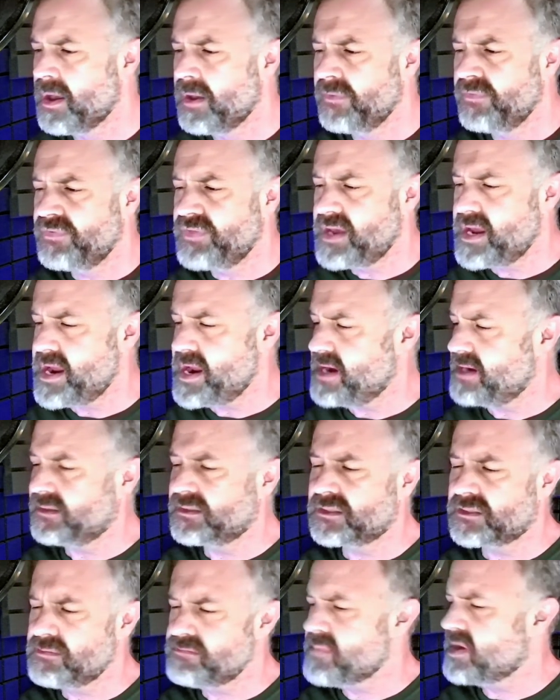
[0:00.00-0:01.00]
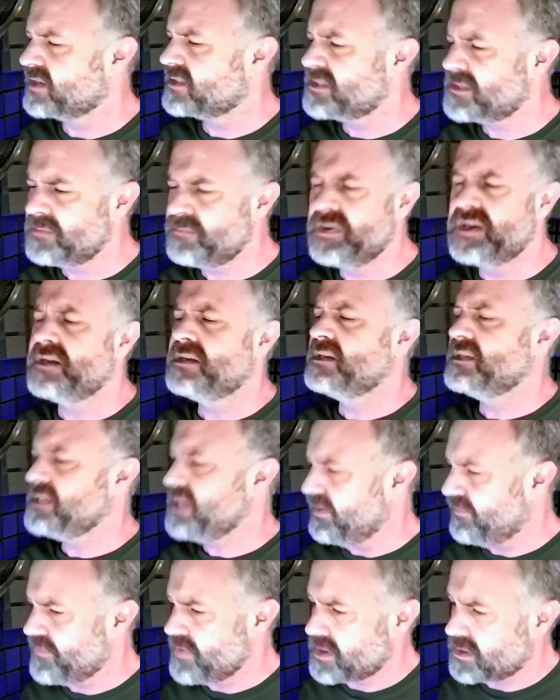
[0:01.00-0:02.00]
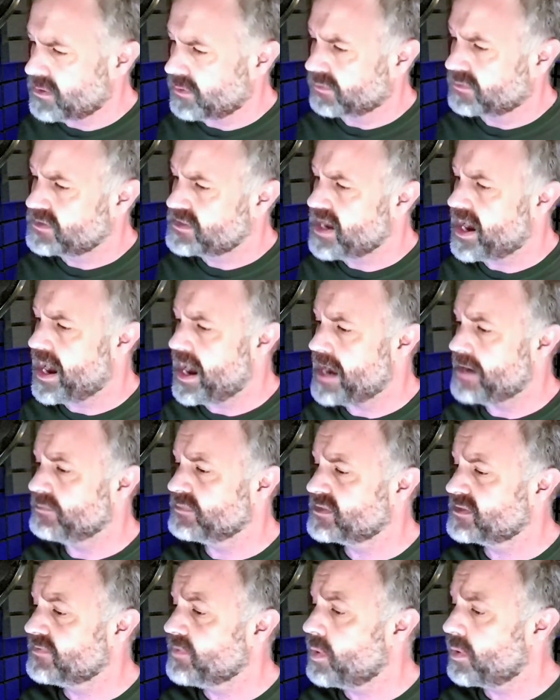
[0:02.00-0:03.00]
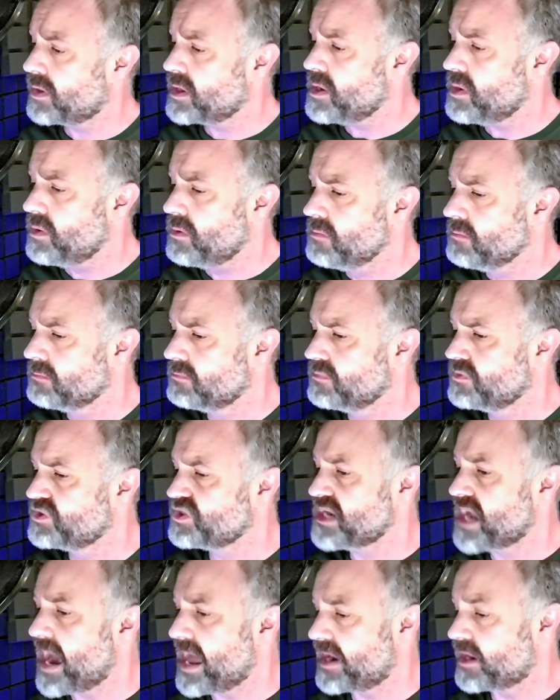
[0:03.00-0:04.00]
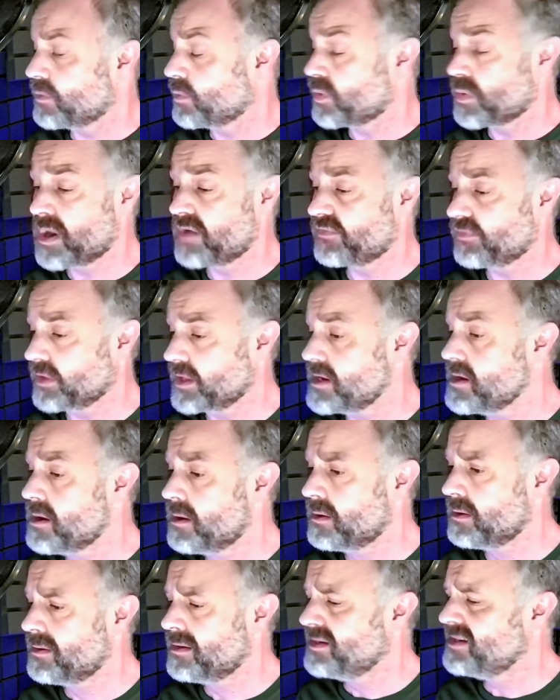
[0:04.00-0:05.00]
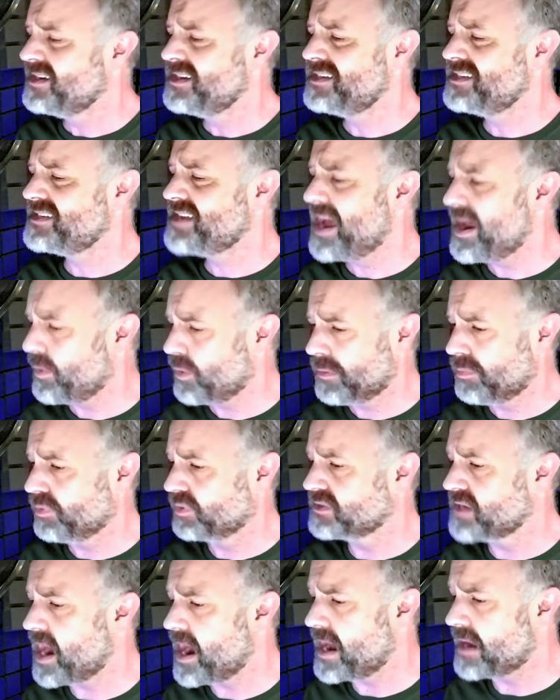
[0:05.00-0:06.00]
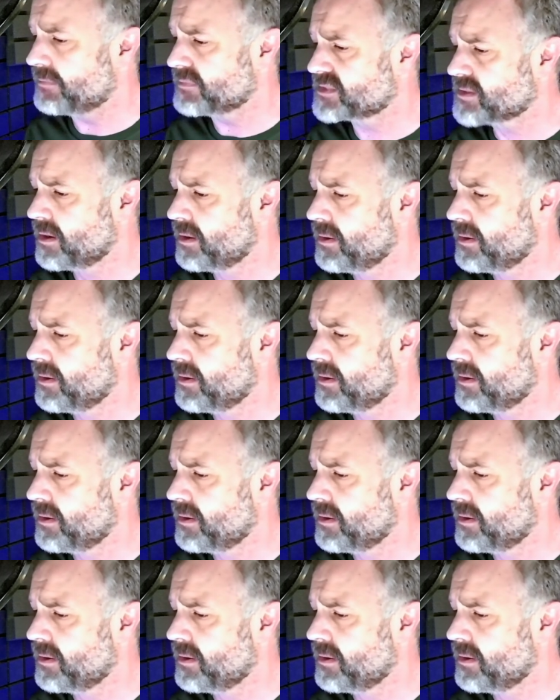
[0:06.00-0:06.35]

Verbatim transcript: These must be difficult times for you, she added regretfully. Terrible times.